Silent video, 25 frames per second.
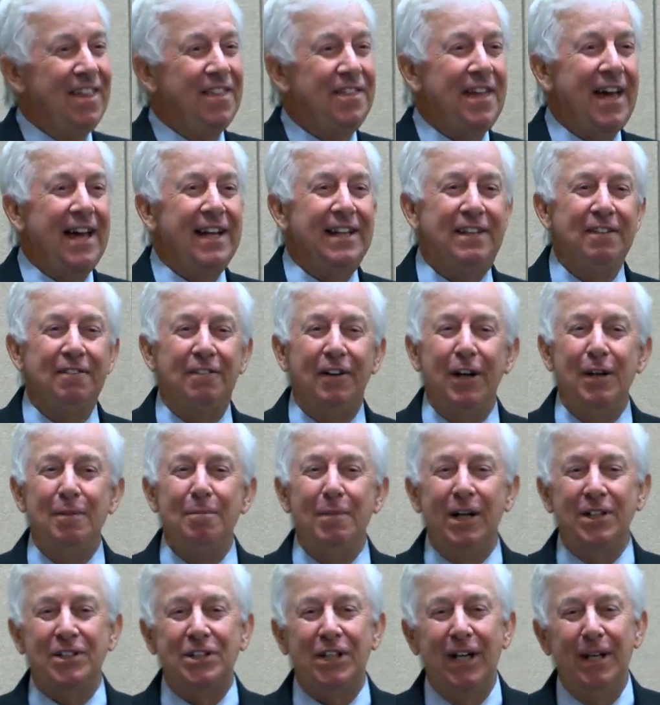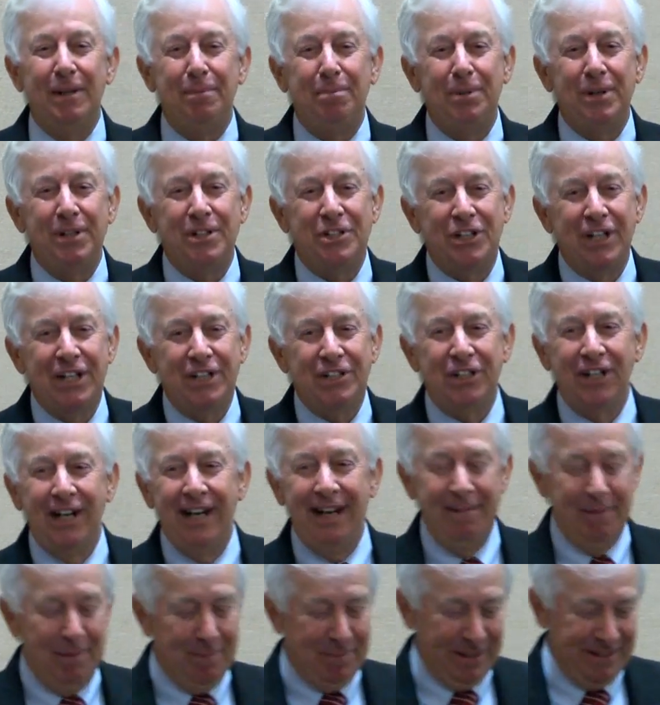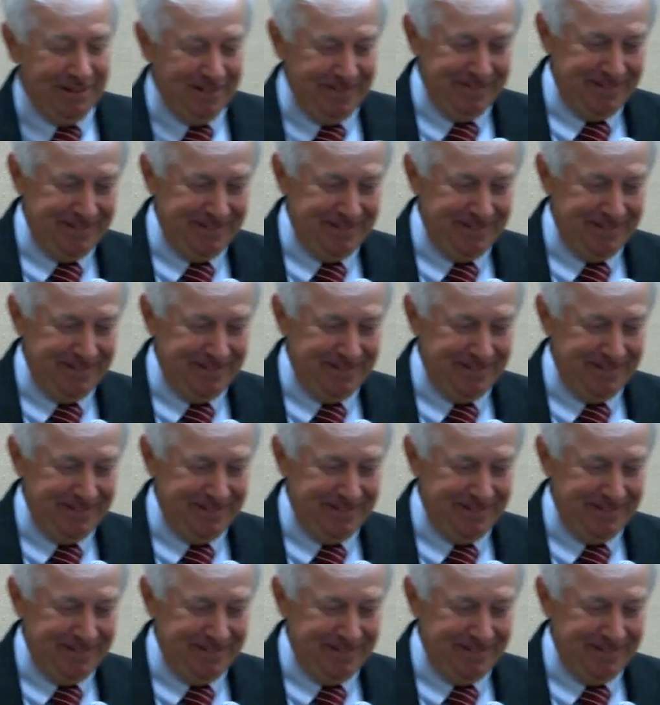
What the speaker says: Thank you very much. I appreciate your having me.